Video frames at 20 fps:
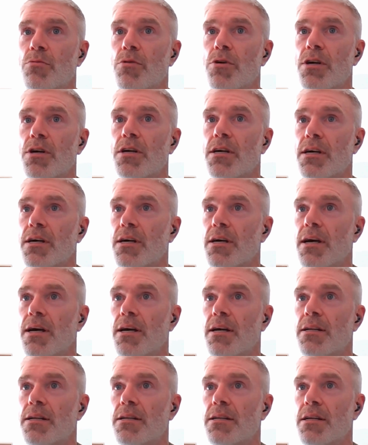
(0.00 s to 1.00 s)
work
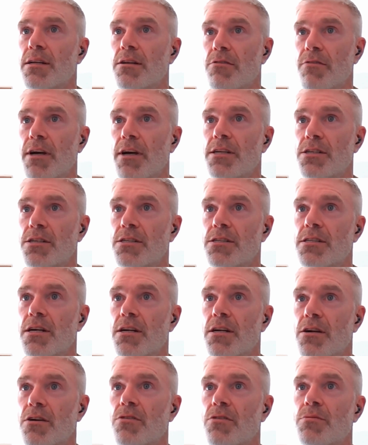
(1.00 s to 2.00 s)
and interventions that
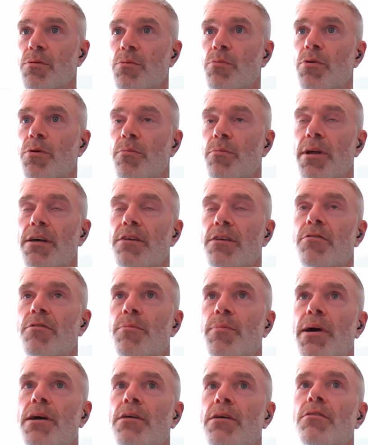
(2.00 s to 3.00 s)
are going to be put in place for the
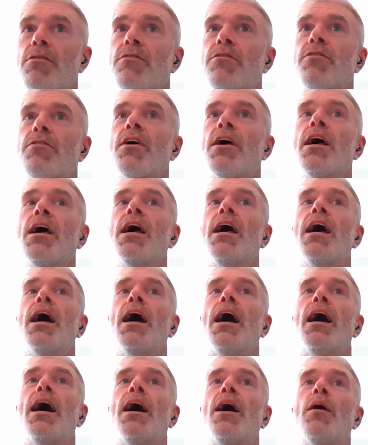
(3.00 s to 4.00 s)
parents.
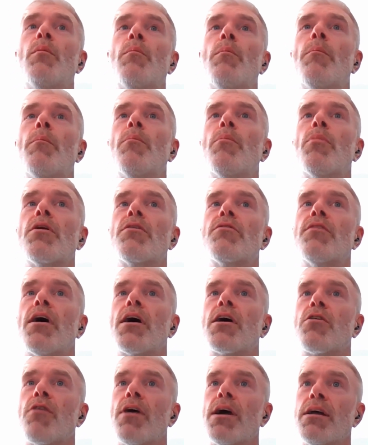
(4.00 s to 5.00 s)
But it's
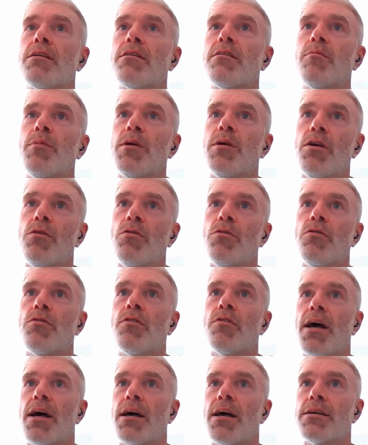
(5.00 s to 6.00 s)
not great to be
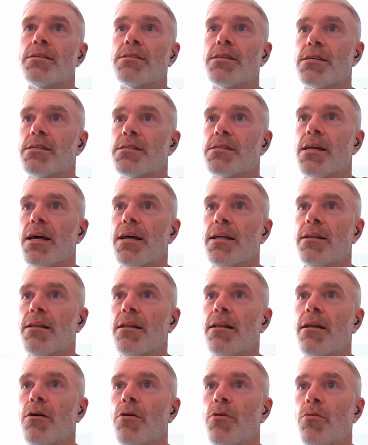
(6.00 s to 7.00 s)
used as a
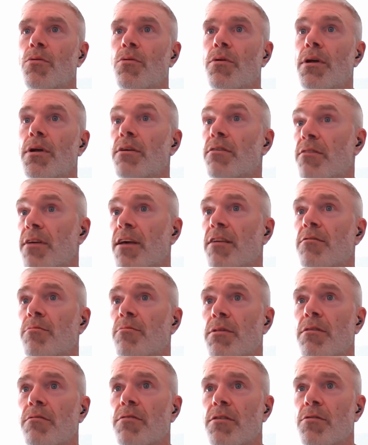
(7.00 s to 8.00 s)
standalone
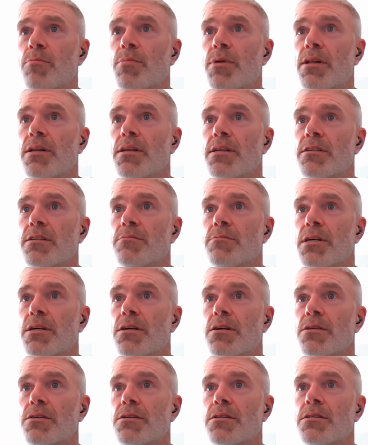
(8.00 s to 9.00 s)
assessment of their abilities
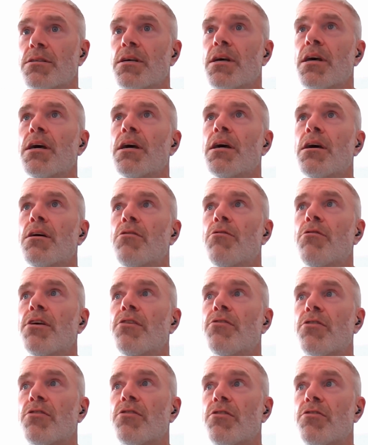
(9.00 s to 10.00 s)
because
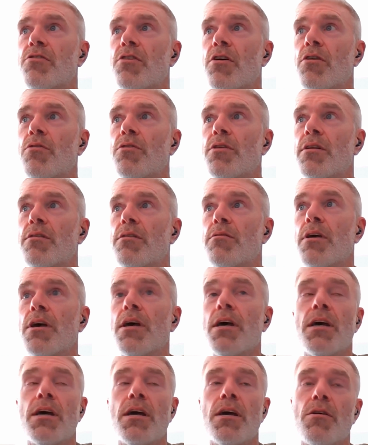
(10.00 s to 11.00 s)
research has shown that,
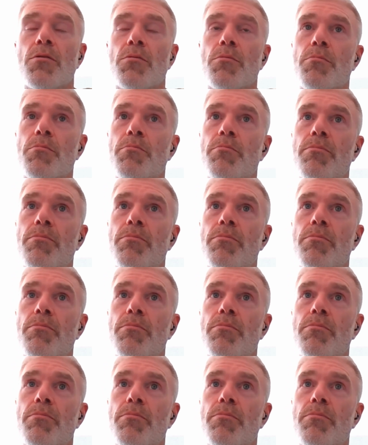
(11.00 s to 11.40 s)
you know,